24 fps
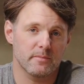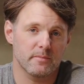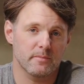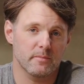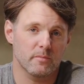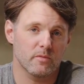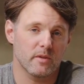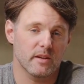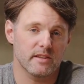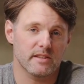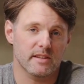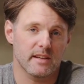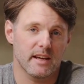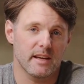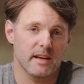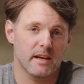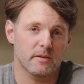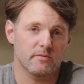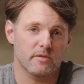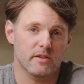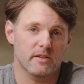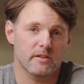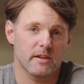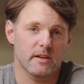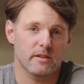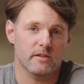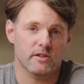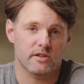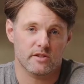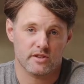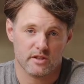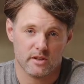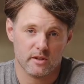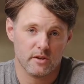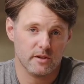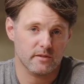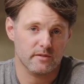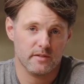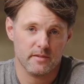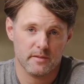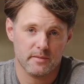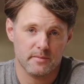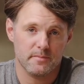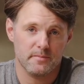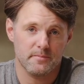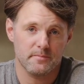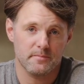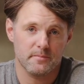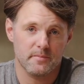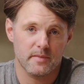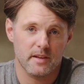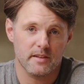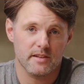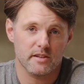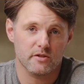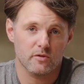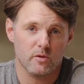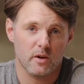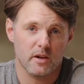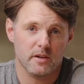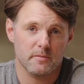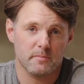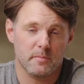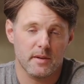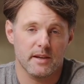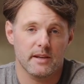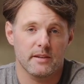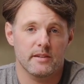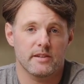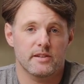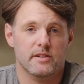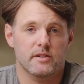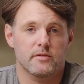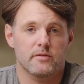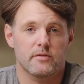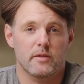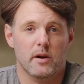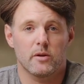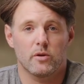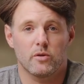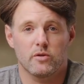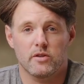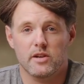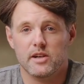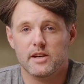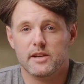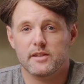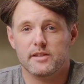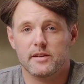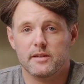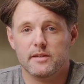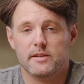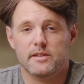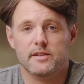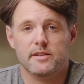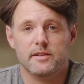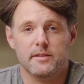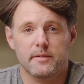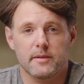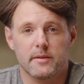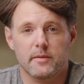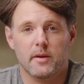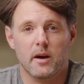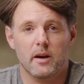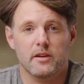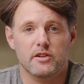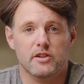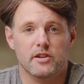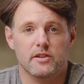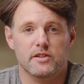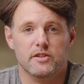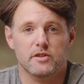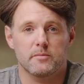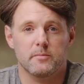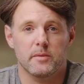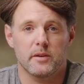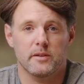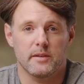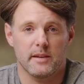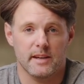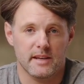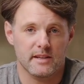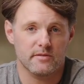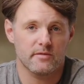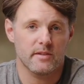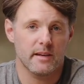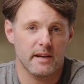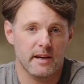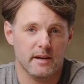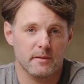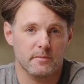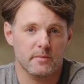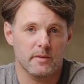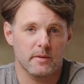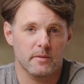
risking everything to serve. This is what it means to follow Jesus. Not just to believe in him,